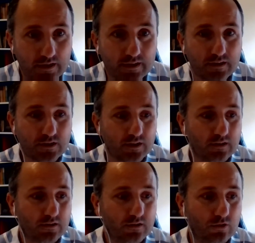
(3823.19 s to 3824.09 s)
No
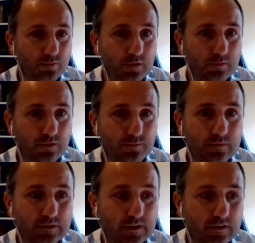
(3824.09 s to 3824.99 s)
problem. Okay.
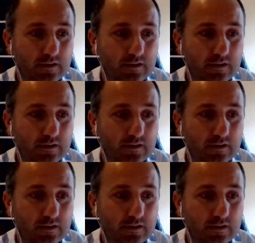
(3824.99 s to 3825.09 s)
Yeah.